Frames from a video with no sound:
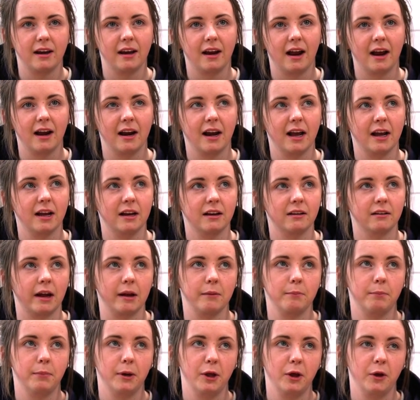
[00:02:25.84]
I liked like
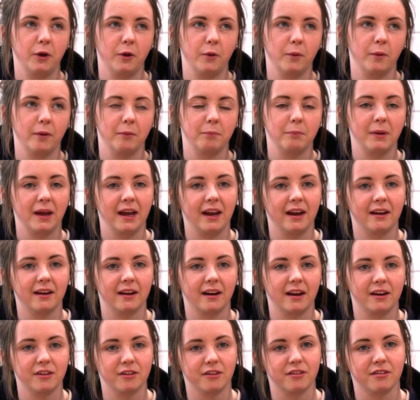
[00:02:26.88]
blue and pink,
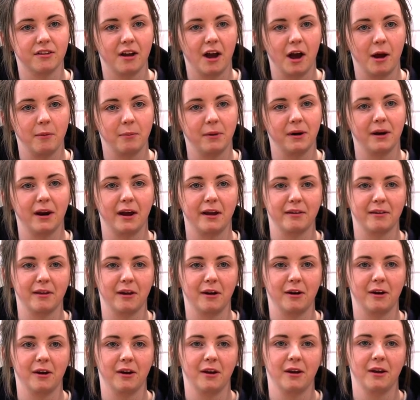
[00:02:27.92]
and I just thought it'd be nice
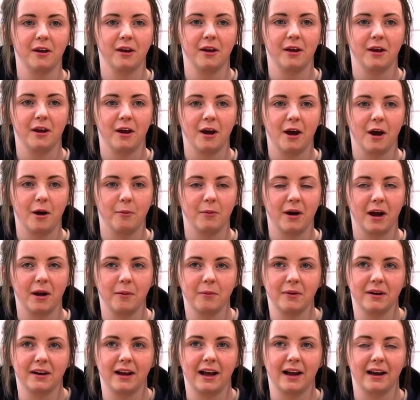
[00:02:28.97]
on my
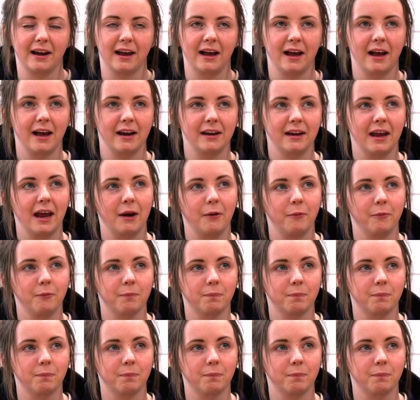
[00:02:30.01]
mandala. And then